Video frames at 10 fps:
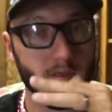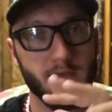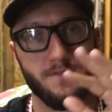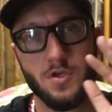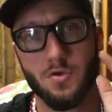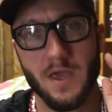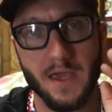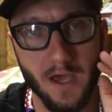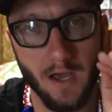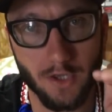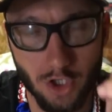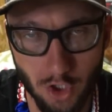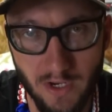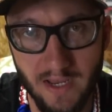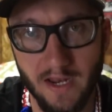if you get caught
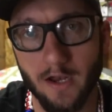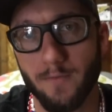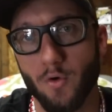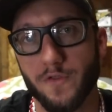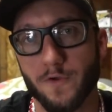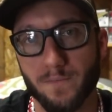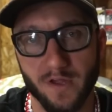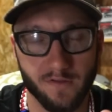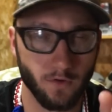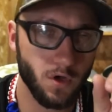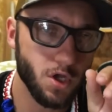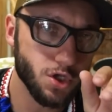shooting an animal with your pistol,